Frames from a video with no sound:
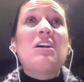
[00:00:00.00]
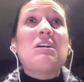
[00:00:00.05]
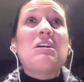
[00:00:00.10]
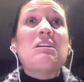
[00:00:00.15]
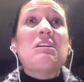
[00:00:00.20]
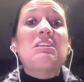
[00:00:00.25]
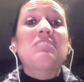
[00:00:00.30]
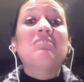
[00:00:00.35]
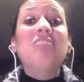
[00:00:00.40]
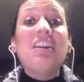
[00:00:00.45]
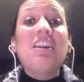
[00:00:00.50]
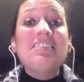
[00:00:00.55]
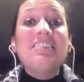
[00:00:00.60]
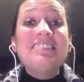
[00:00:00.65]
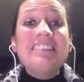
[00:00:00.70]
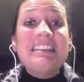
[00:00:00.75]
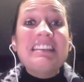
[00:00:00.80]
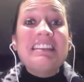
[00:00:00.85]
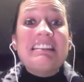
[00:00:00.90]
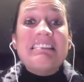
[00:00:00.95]

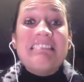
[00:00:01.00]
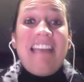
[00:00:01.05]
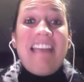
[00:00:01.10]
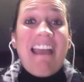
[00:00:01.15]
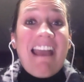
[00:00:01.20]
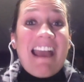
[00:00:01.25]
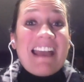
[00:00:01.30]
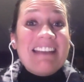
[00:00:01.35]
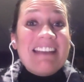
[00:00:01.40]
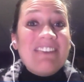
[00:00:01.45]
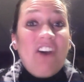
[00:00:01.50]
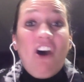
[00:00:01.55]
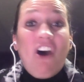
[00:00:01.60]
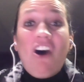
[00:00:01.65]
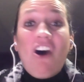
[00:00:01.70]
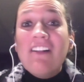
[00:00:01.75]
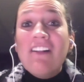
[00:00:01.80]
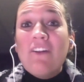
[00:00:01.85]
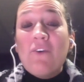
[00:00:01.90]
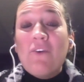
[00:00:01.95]
London, and
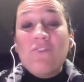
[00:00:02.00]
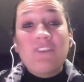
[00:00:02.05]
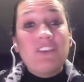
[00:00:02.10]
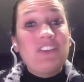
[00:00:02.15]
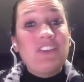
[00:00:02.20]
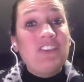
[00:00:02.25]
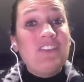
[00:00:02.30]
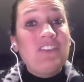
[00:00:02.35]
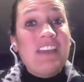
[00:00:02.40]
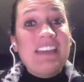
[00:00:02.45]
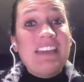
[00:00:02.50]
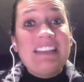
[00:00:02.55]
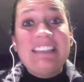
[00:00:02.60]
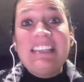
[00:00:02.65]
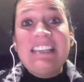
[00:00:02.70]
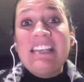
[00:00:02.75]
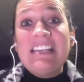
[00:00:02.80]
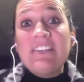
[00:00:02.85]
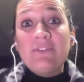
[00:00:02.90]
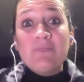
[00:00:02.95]
all over the United
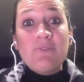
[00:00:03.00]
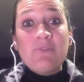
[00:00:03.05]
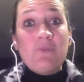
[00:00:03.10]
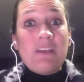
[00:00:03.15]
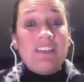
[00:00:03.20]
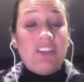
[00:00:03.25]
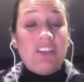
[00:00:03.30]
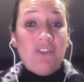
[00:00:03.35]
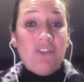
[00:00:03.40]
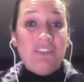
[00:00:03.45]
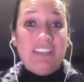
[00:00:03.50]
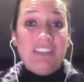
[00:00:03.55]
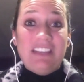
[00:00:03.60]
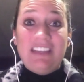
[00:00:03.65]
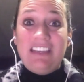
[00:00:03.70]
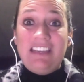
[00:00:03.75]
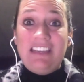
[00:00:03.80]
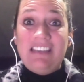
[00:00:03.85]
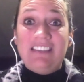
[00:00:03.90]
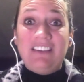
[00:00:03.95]
States from the West Coast to
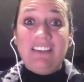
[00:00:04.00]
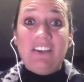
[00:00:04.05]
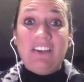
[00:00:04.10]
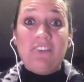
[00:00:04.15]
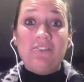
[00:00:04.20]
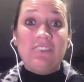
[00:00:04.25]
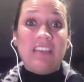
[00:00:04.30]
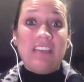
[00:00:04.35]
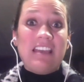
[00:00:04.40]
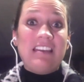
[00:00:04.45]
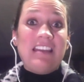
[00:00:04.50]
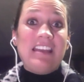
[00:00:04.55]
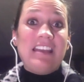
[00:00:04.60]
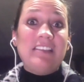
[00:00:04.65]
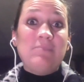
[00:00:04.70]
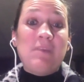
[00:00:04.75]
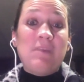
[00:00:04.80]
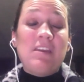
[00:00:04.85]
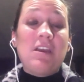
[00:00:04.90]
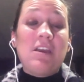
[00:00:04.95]
the East Coast. And
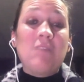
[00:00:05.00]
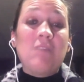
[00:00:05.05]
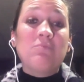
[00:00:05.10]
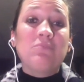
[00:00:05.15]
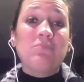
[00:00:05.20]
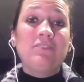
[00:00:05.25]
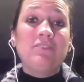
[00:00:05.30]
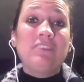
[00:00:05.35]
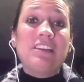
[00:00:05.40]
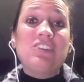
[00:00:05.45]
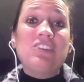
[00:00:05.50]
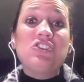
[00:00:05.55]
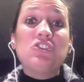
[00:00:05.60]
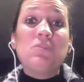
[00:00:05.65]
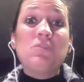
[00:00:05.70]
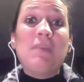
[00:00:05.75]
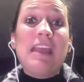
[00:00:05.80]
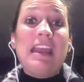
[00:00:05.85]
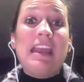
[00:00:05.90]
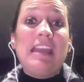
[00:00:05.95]
it's been a privilege to
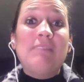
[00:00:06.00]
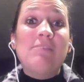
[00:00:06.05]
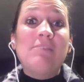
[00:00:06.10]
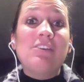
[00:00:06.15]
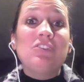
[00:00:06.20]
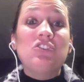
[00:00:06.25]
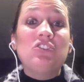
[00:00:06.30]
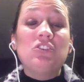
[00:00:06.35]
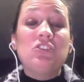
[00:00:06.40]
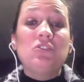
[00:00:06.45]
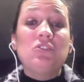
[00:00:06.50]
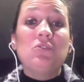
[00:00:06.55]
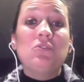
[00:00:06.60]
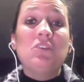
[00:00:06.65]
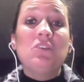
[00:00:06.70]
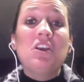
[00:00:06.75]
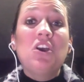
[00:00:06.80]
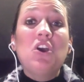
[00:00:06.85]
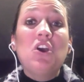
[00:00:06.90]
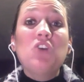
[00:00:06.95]
be able to
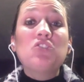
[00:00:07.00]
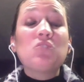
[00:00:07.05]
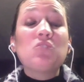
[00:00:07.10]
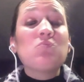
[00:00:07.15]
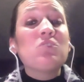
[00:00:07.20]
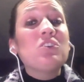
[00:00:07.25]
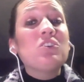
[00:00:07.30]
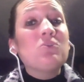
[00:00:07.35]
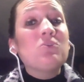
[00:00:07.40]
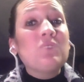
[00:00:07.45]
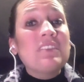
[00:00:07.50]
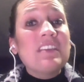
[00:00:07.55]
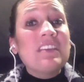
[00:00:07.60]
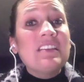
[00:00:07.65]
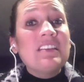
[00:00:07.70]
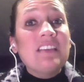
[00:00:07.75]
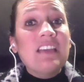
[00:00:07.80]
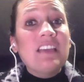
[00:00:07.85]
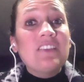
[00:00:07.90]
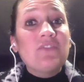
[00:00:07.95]
work with
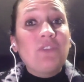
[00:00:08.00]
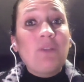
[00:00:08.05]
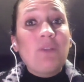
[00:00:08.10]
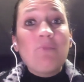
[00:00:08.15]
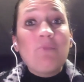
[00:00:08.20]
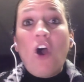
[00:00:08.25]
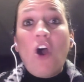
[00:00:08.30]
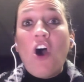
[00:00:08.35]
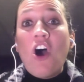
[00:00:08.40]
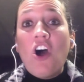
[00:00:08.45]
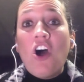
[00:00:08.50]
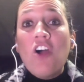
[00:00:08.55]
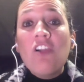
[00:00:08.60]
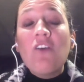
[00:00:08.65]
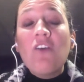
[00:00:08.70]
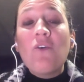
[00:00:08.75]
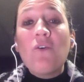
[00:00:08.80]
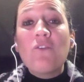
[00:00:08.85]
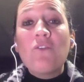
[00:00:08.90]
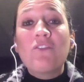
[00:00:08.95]
these kids from
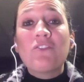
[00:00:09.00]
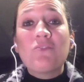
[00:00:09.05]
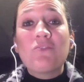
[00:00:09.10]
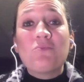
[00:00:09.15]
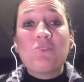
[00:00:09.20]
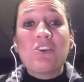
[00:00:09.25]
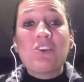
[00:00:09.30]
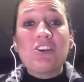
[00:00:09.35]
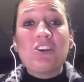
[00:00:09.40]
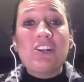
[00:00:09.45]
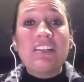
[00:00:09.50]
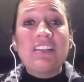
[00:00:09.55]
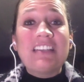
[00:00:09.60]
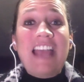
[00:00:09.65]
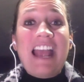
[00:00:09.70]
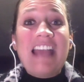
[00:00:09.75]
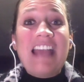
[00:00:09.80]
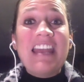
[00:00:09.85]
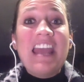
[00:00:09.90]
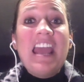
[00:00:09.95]
all over the world.
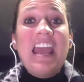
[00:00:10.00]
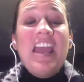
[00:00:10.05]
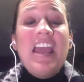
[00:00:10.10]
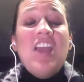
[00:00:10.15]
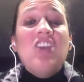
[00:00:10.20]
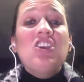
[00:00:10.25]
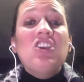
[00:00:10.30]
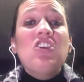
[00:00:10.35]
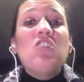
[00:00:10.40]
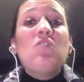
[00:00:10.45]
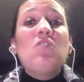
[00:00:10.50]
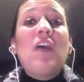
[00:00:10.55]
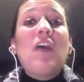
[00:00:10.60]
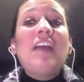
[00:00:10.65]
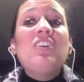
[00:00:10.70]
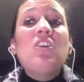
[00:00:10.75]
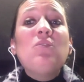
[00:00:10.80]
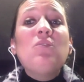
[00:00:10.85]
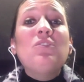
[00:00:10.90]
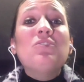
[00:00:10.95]
And, you know, I
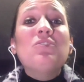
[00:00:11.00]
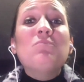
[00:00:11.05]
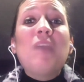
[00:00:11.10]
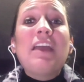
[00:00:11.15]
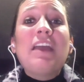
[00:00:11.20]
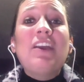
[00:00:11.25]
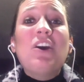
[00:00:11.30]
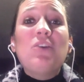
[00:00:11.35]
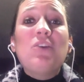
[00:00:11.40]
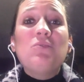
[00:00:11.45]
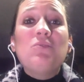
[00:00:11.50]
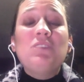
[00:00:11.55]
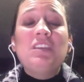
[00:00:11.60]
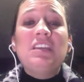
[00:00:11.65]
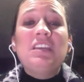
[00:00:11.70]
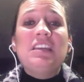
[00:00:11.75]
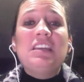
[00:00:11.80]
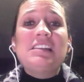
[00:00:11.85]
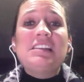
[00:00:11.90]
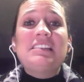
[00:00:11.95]
know with my own
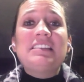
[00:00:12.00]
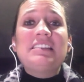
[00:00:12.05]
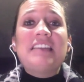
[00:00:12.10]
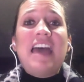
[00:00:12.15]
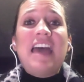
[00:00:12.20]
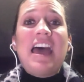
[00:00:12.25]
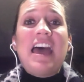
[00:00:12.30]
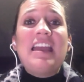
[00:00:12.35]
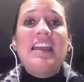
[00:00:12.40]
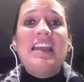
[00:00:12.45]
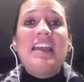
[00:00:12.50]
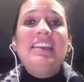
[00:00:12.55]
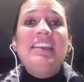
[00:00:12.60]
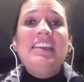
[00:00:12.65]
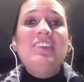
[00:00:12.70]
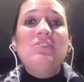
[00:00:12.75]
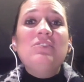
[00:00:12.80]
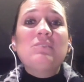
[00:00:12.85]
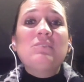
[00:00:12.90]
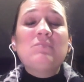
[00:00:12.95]
kids that, you
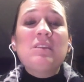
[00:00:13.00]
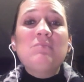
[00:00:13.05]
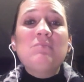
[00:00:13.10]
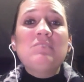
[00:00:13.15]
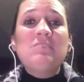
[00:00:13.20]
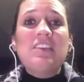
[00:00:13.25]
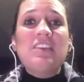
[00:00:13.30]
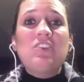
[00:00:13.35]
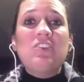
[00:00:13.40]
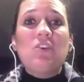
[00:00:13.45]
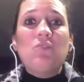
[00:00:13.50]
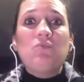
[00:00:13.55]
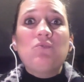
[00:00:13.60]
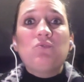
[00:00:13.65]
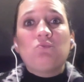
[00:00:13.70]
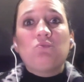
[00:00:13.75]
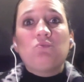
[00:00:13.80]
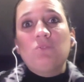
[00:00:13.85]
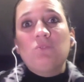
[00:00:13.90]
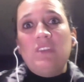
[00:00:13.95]
know, sometimes they go
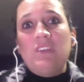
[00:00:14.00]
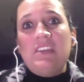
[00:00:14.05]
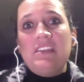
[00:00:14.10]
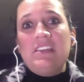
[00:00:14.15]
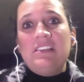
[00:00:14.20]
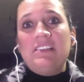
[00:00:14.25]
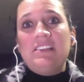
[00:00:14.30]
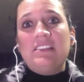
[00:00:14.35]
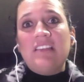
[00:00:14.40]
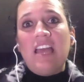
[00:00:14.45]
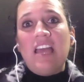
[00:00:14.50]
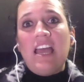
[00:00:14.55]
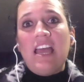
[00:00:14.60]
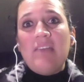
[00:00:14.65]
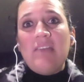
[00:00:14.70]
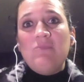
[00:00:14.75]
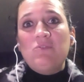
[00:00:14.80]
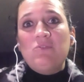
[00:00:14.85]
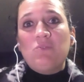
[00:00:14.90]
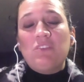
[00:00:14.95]
through these
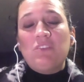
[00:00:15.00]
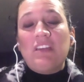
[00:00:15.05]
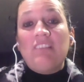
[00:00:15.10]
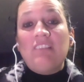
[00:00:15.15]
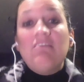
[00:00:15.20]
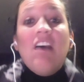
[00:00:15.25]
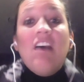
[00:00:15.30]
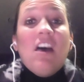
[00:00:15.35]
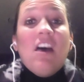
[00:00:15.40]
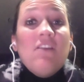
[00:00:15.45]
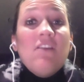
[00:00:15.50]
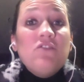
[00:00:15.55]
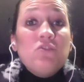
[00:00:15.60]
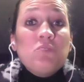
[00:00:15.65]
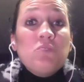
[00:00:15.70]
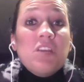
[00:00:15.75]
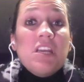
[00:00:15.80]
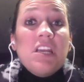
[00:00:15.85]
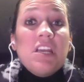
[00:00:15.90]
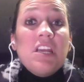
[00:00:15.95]
times where they love to
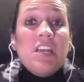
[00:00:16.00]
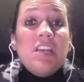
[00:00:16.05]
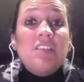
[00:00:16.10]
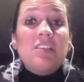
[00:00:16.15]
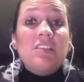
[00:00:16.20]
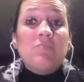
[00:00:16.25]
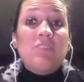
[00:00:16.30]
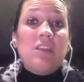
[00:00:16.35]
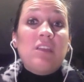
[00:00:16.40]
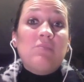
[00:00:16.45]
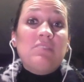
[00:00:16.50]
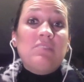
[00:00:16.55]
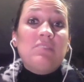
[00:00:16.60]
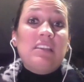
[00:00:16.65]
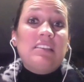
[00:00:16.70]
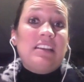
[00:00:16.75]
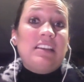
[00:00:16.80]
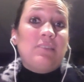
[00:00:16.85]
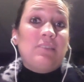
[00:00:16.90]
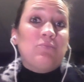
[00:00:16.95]
read, sometimes they
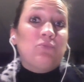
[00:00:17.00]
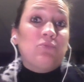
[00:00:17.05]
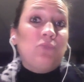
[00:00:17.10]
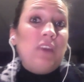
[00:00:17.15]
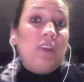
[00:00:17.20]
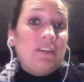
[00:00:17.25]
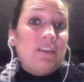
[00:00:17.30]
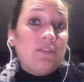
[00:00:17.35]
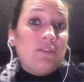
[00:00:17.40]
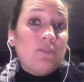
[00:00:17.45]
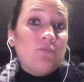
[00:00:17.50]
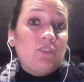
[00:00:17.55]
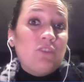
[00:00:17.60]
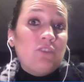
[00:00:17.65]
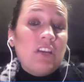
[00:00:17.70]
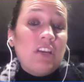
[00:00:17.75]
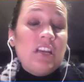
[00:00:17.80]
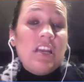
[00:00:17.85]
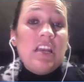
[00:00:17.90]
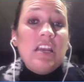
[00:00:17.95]
take a break from
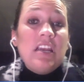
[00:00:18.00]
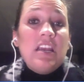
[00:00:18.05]
reading,